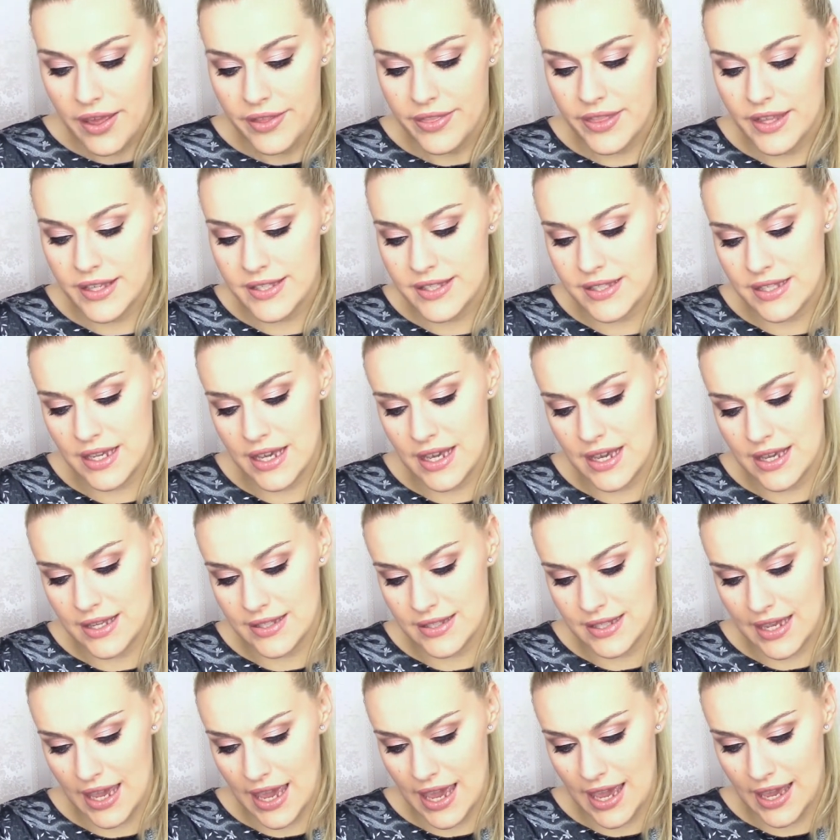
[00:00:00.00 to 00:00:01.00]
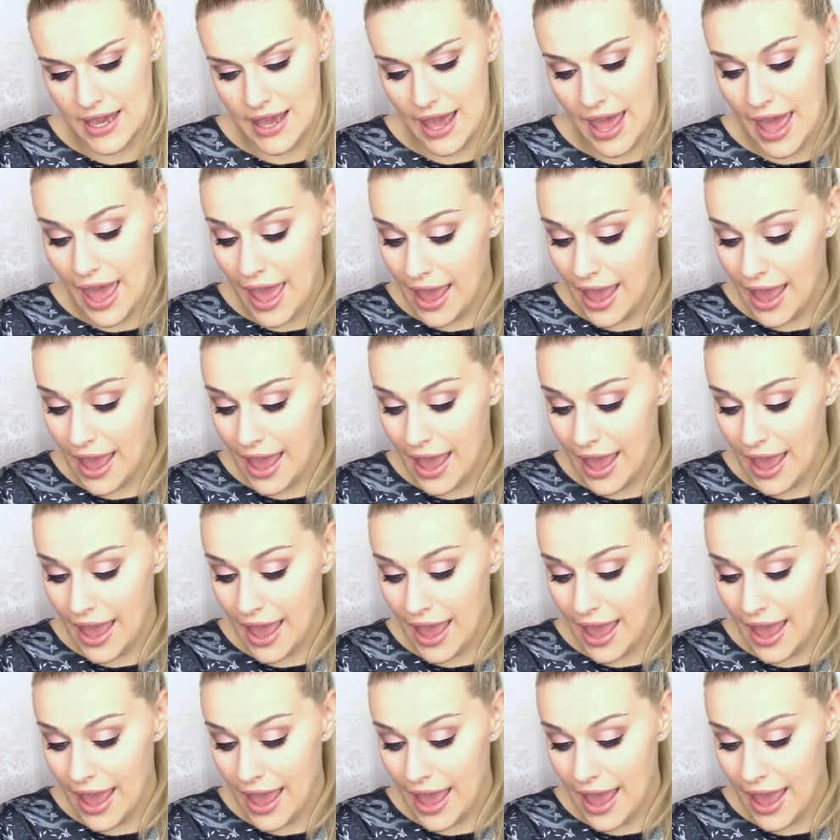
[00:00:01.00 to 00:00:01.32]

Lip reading: This is a